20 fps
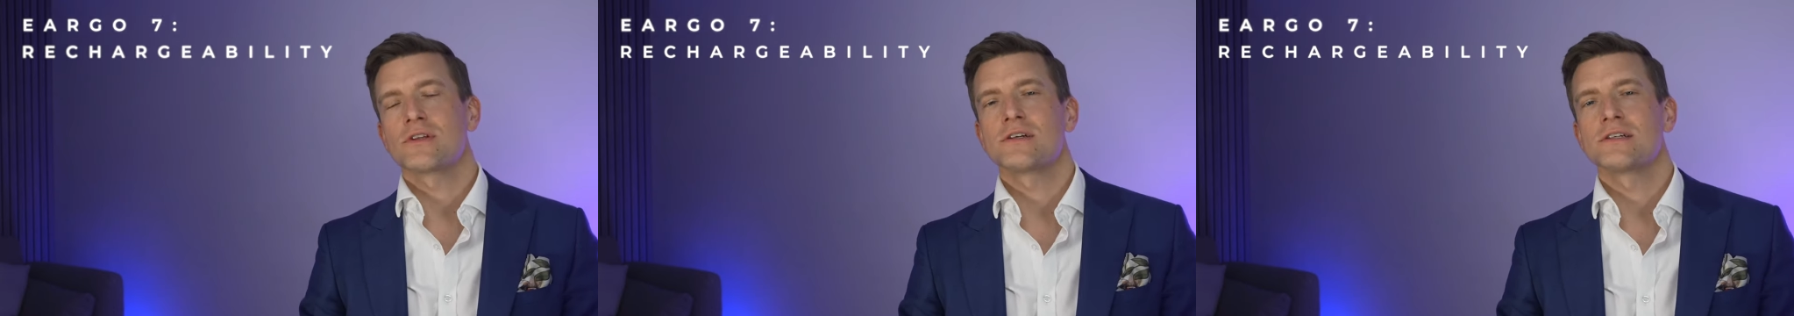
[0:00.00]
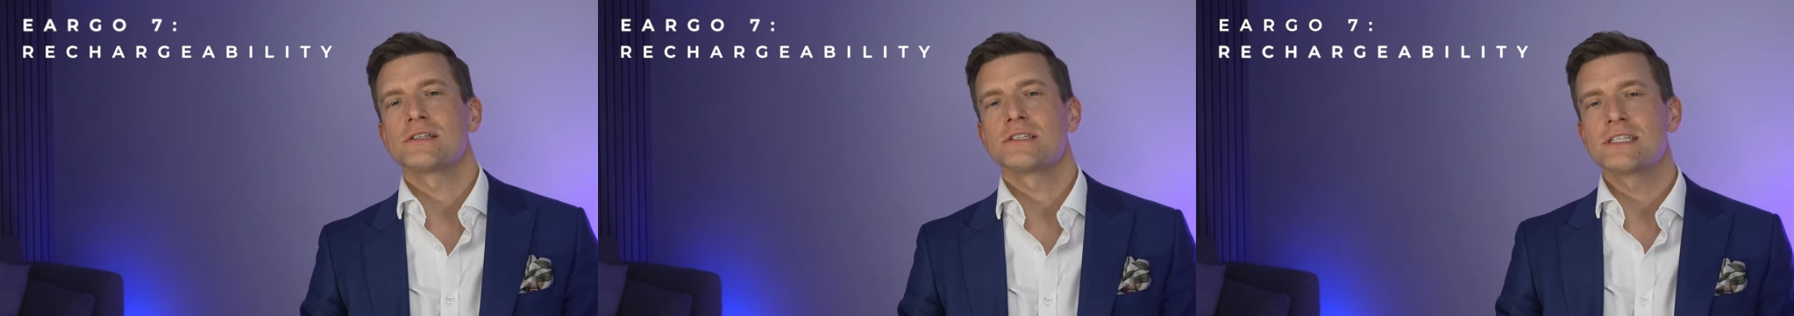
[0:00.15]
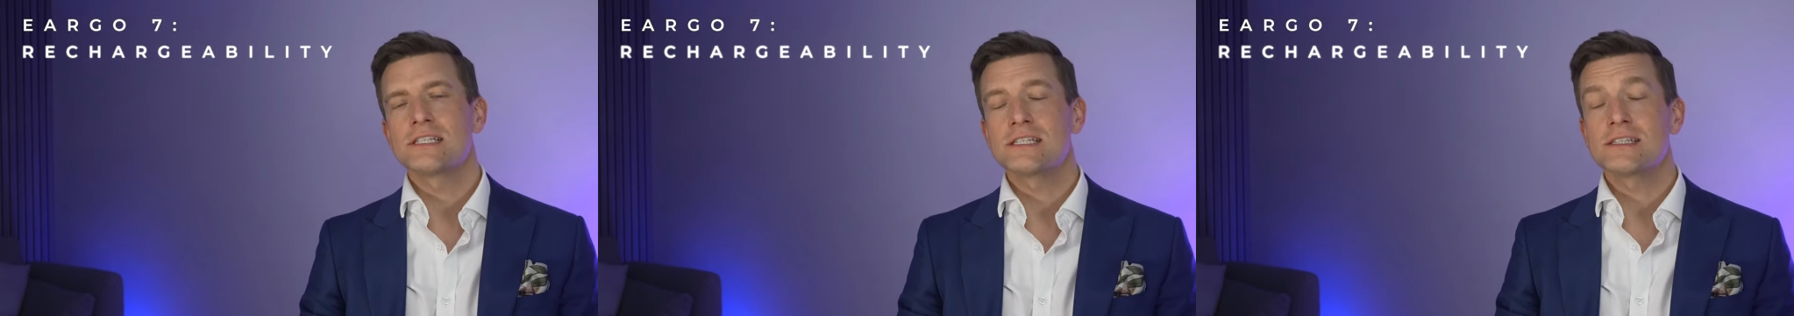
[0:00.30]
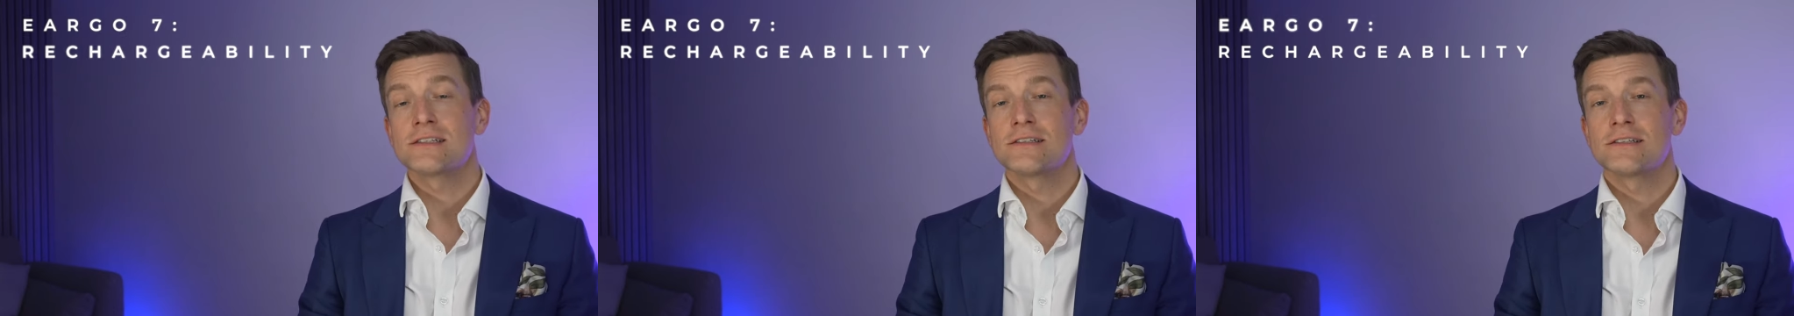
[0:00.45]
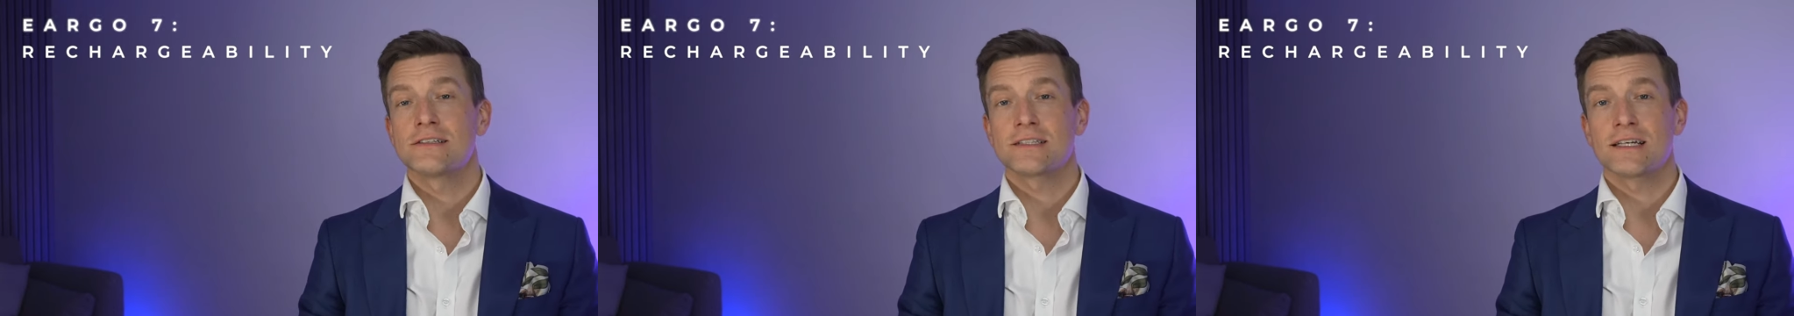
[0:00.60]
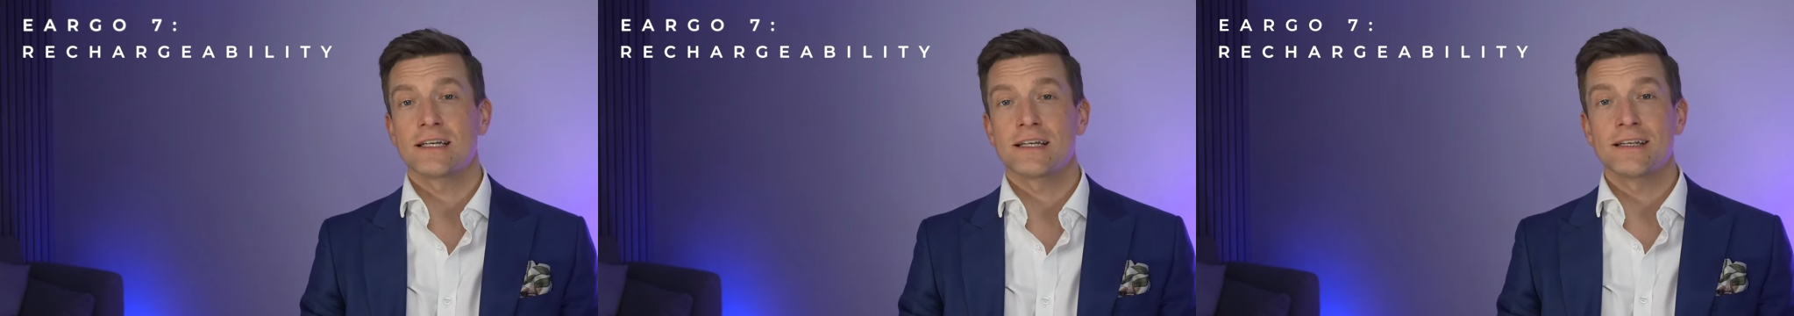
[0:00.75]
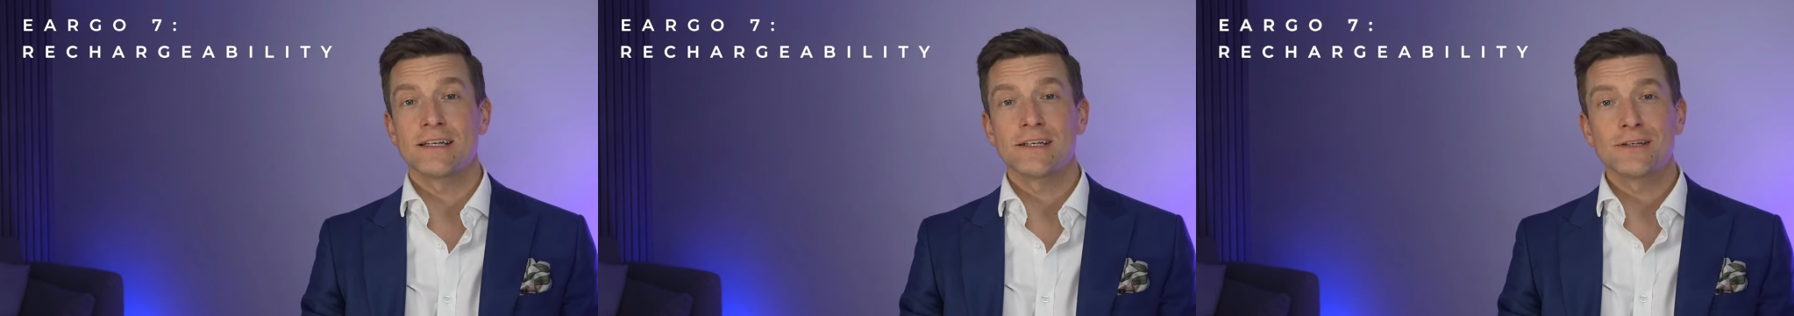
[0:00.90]
consistent
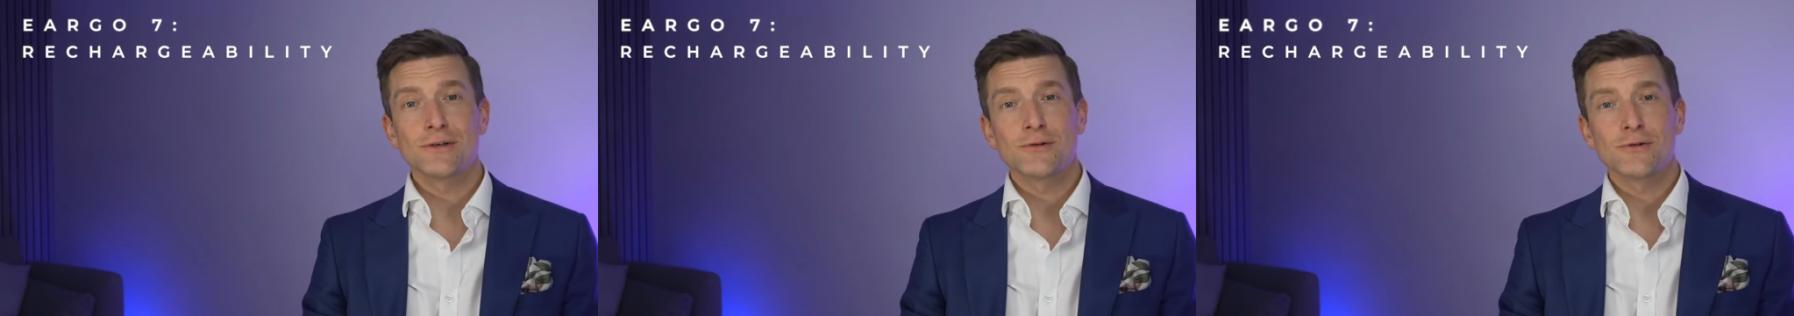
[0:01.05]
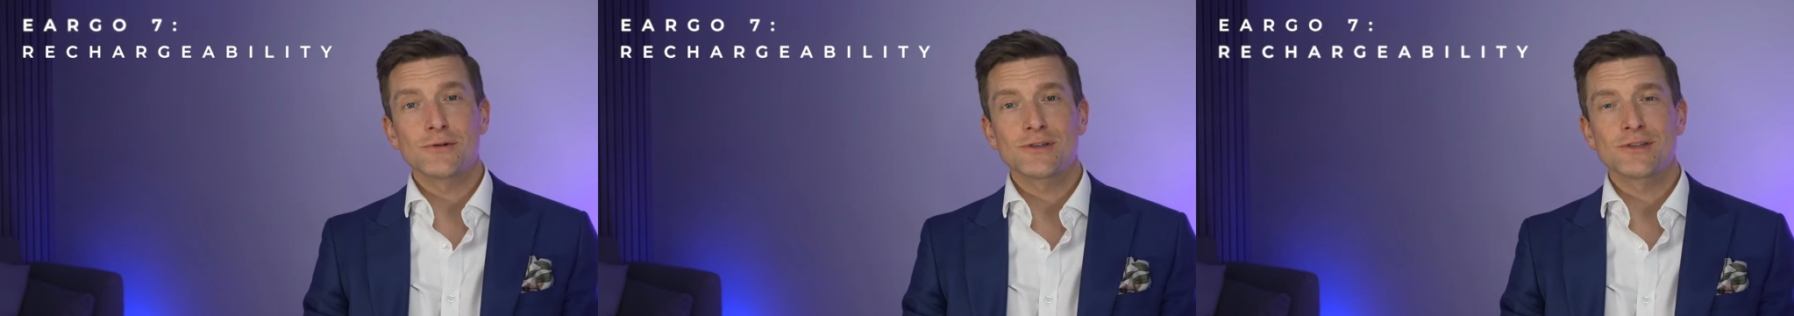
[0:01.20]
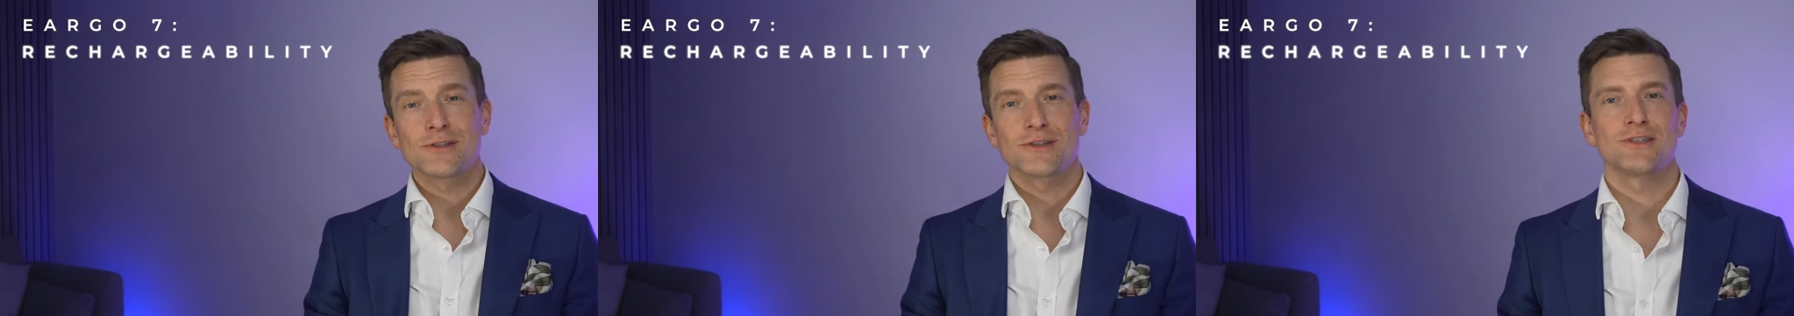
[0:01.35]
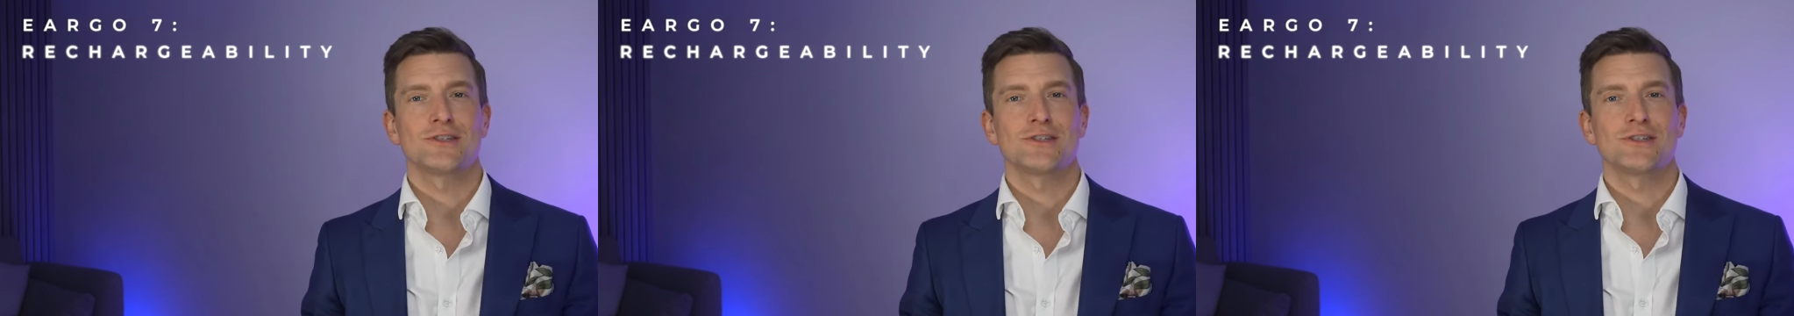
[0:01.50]
daily use,